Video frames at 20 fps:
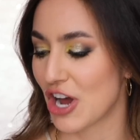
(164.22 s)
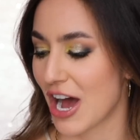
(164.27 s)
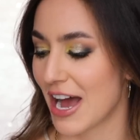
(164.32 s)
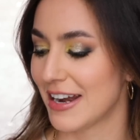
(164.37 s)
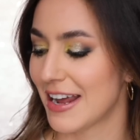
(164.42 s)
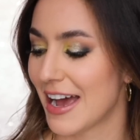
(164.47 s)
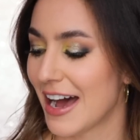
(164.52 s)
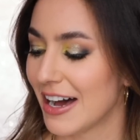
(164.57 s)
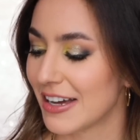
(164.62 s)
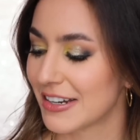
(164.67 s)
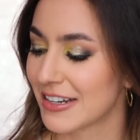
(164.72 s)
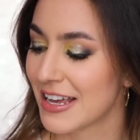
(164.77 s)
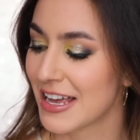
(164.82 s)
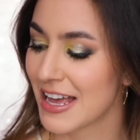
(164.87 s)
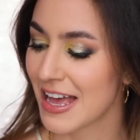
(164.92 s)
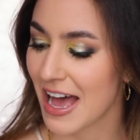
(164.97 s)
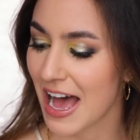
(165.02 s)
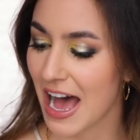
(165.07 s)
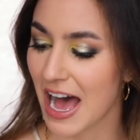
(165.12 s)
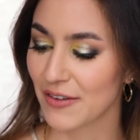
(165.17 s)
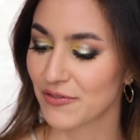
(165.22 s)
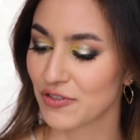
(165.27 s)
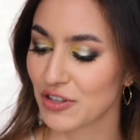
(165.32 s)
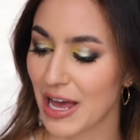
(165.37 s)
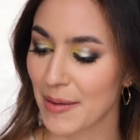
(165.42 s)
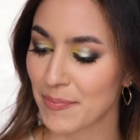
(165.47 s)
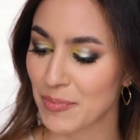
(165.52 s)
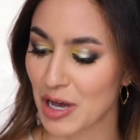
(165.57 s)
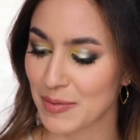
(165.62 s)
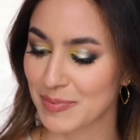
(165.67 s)
night out. Uh, for
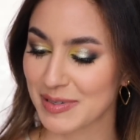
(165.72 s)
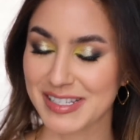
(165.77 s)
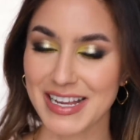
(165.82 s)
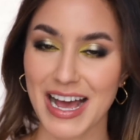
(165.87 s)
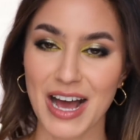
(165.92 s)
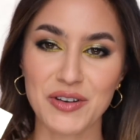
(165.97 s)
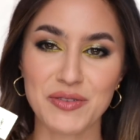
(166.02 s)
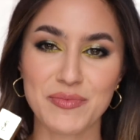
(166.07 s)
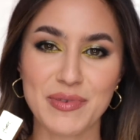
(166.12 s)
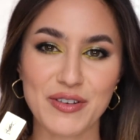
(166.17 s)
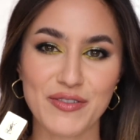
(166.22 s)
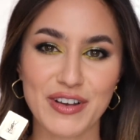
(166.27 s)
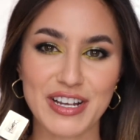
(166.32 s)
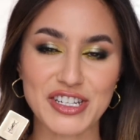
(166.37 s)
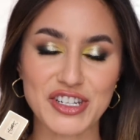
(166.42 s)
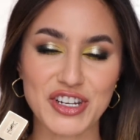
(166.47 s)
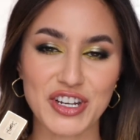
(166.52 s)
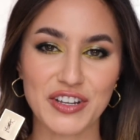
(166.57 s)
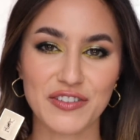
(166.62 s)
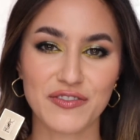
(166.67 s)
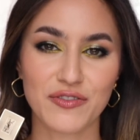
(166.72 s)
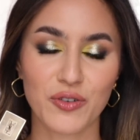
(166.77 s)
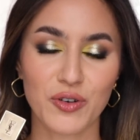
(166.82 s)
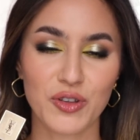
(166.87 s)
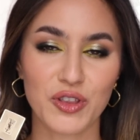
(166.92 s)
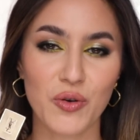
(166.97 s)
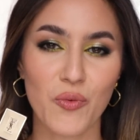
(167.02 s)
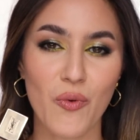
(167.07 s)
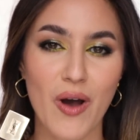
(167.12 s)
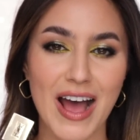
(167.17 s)
that purpose, I would be reaching
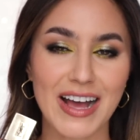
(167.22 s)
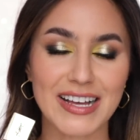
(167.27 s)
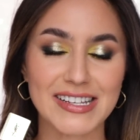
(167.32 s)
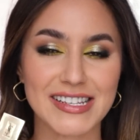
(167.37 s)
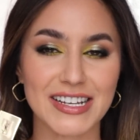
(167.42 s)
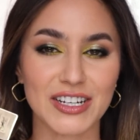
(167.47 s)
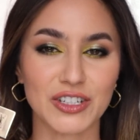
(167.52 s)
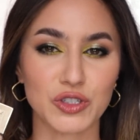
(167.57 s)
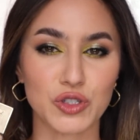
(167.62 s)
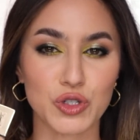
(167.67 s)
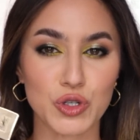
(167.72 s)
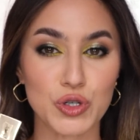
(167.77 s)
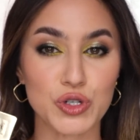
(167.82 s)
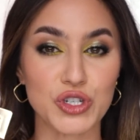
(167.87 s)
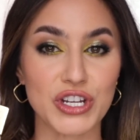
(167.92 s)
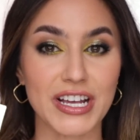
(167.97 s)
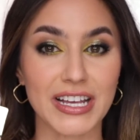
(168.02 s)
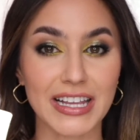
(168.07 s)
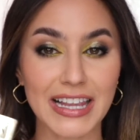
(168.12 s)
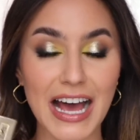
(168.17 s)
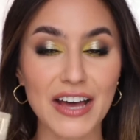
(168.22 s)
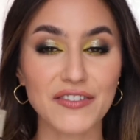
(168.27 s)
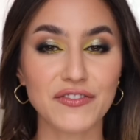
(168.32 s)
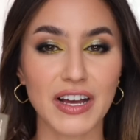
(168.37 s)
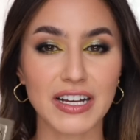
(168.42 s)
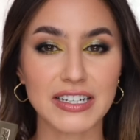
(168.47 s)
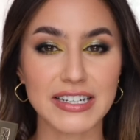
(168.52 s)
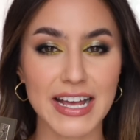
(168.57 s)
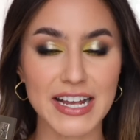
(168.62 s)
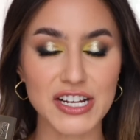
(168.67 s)
for the YSL Touche Eclat
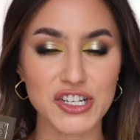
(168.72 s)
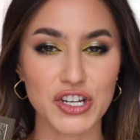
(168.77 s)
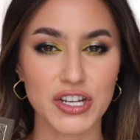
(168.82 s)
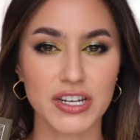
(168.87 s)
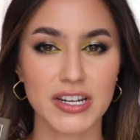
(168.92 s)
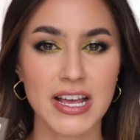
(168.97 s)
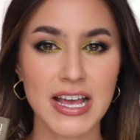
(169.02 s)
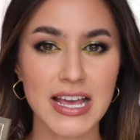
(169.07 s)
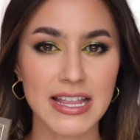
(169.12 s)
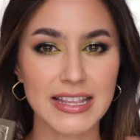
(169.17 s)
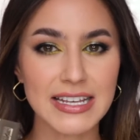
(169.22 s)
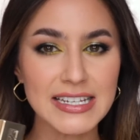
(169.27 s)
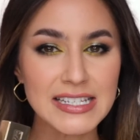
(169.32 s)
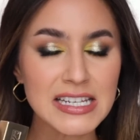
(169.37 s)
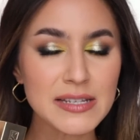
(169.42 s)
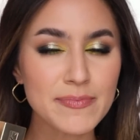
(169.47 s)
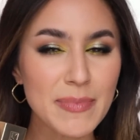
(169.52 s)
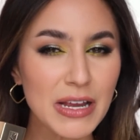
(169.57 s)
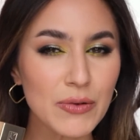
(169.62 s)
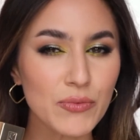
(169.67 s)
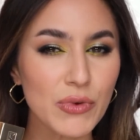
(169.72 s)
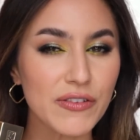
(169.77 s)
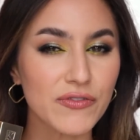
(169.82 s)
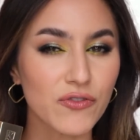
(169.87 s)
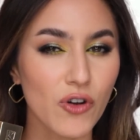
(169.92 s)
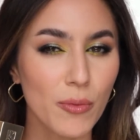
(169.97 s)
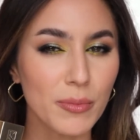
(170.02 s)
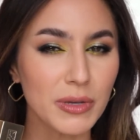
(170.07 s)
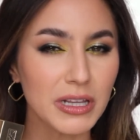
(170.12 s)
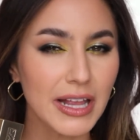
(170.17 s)
Foundation. This has been
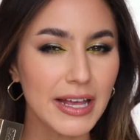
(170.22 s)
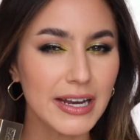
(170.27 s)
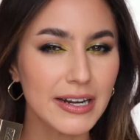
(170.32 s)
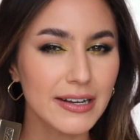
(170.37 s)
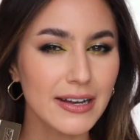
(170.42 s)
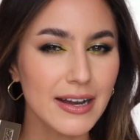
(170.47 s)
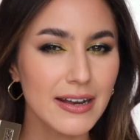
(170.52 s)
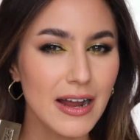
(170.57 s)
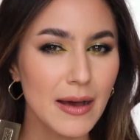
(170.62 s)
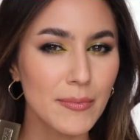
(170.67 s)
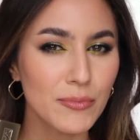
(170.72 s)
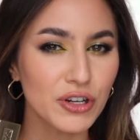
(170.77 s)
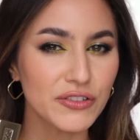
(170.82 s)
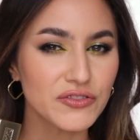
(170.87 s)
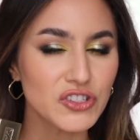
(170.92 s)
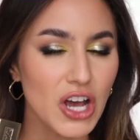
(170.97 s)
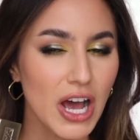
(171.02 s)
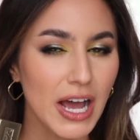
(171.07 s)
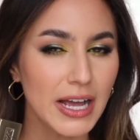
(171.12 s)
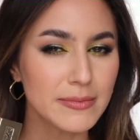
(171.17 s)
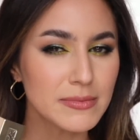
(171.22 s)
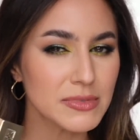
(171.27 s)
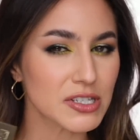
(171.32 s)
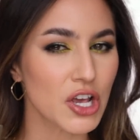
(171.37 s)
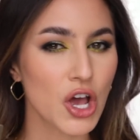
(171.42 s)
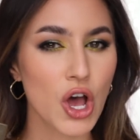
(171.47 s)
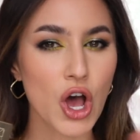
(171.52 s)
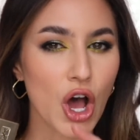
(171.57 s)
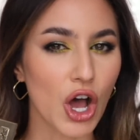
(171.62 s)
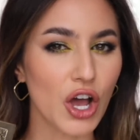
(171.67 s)
reformulated a number of
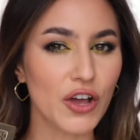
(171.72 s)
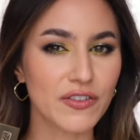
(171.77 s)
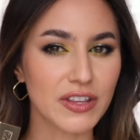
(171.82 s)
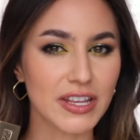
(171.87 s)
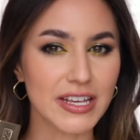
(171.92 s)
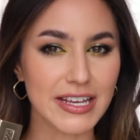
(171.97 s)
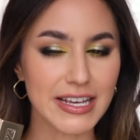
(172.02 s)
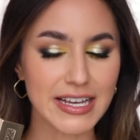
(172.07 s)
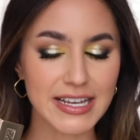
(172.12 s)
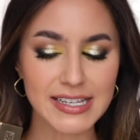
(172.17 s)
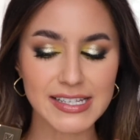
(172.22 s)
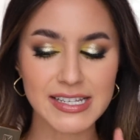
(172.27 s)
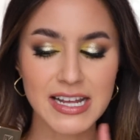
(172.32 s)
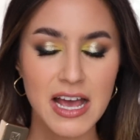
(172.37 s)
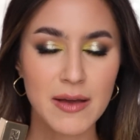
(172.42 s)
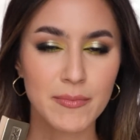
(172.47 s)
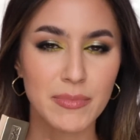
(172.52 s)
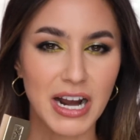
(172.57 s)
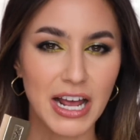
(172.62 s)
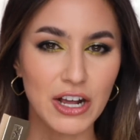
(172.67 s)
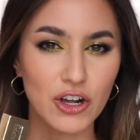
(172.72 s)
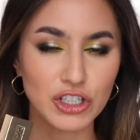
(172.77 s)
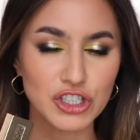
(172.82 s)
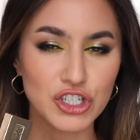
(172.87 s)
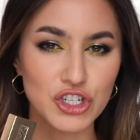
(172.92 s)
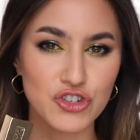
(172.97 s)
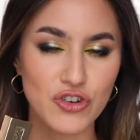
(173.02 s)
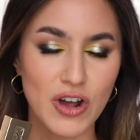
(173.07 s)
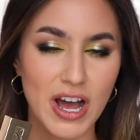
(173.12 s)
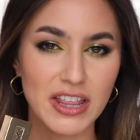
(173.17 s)
times over the years, but I got
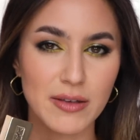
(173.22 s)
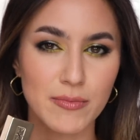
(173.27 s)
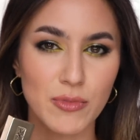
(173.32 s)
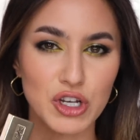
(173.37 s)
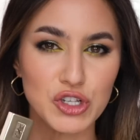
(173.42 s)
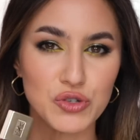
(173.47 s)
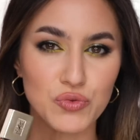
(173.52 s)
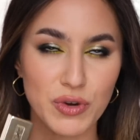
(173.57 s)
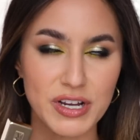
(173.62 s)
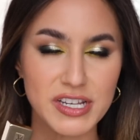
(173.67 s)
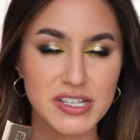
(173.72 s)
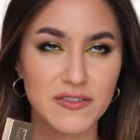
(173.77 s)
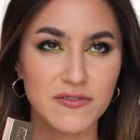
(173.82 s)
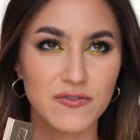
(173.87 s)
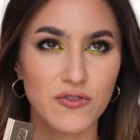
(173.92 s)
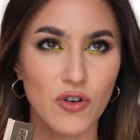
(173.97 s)
to try the most recent